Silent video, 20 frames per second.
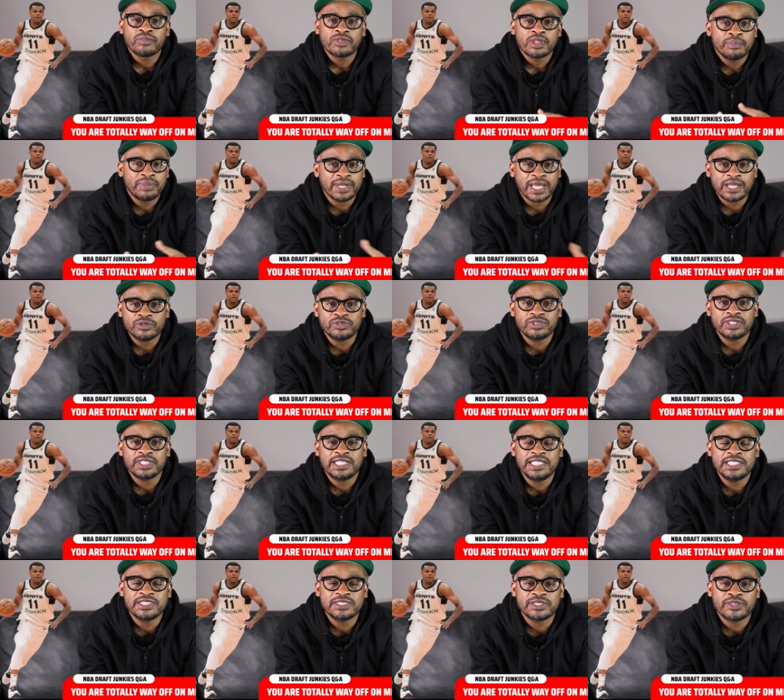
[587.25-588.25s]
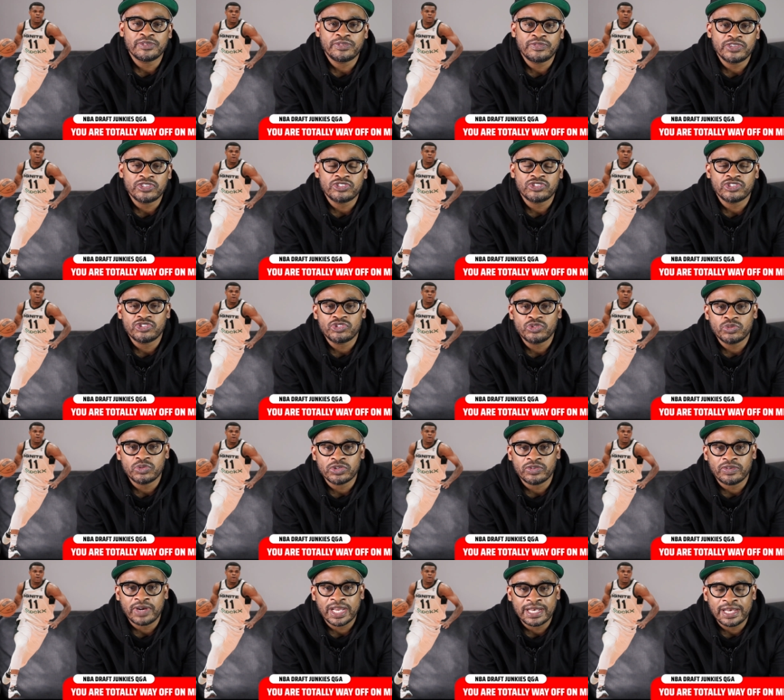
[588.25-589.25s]
but I don't think he's an efficient
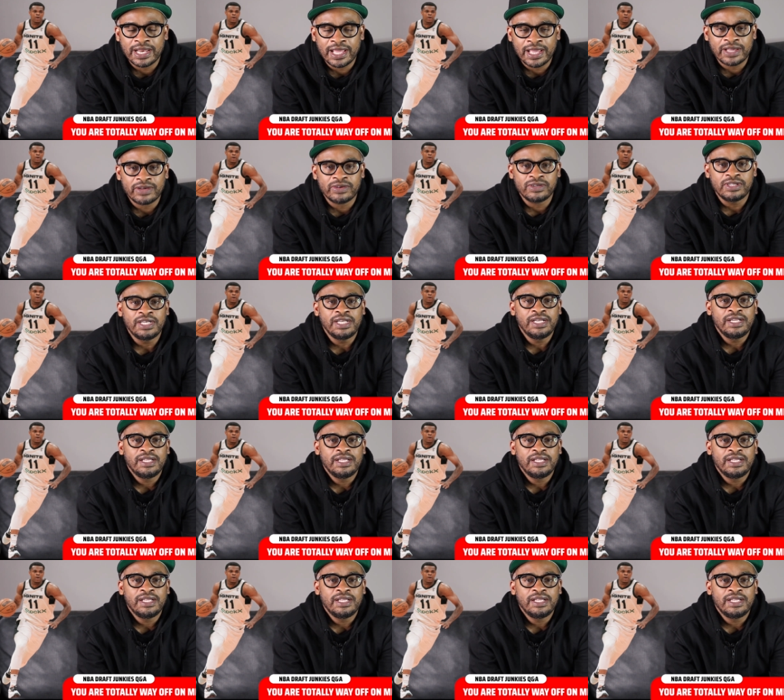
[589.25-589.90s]
shooter right now.